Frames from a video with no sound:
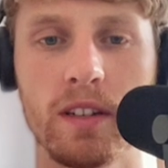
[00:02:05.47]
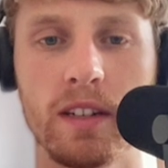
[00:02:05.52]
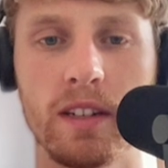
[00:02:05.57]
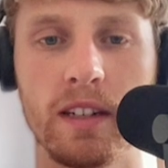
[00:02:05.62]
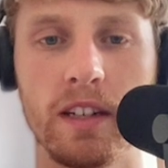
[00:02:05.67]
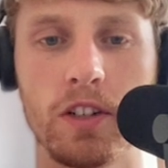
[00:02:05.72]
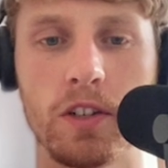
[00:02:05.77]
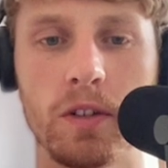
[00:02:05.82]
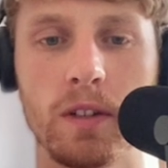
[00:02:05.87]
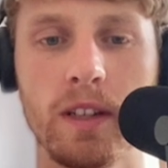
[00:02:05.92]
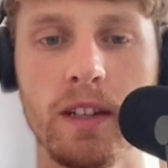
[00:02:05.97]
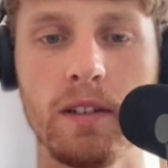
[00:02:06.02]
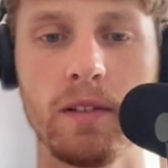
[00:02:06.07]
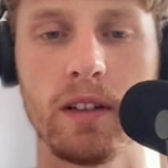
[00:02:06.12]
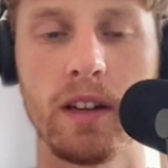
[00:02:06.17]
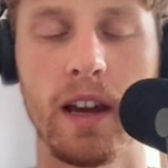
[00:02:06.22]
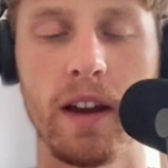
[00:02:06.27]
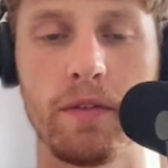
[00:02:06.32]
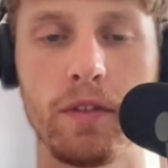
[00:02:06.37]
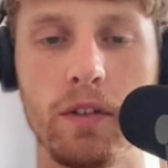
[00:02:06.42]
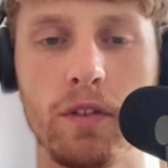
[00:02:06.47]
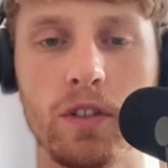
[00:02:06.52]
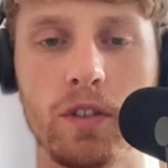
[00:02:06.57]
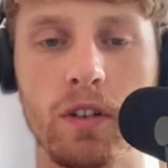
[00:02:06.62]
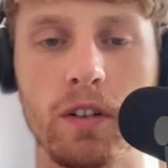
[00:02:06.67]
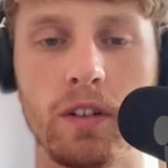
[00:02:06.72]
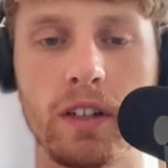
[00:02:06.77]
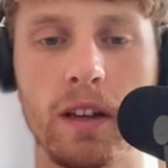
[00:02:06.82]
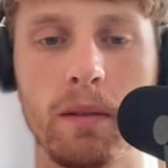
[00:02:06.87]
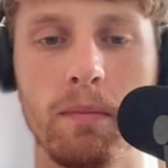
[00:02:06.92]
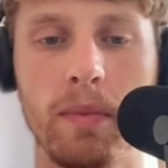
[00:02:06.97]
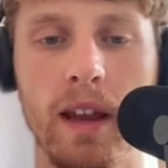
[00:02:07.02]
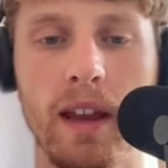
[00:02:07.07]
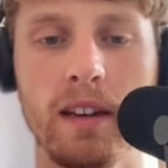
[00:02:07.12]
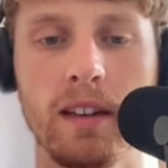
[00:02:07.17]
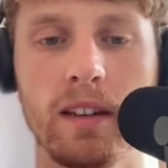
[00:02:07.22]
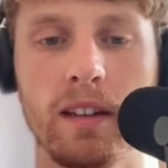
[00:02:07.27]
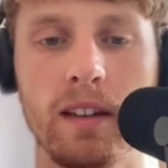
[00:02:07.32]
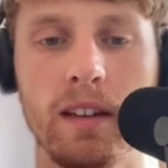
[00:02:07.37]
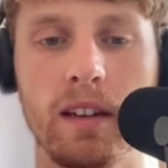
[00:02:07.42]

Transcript: initially after you start the campaign.